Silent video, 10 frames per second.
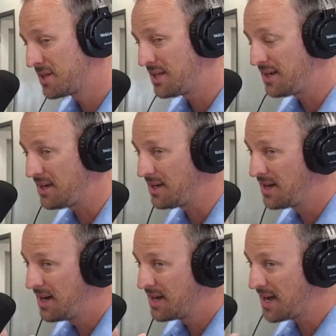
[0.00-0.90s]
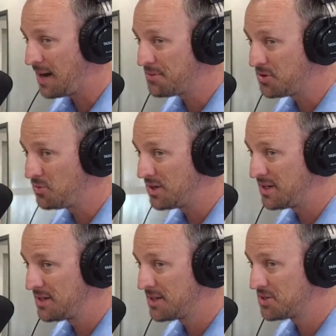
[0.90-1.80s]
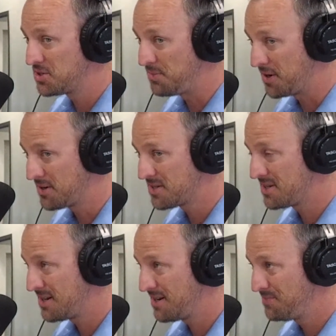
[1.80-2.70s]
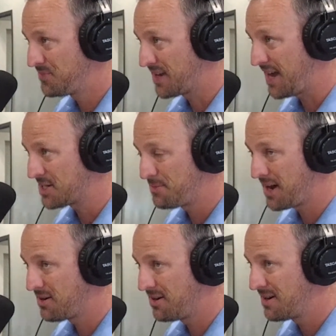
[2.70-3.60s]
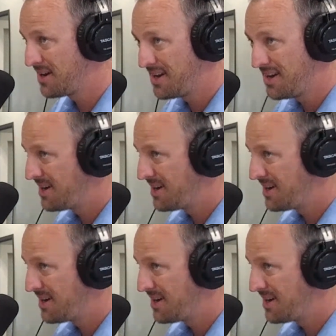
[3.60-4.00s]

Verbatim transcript: the Capital One Sparks card, the cashback card,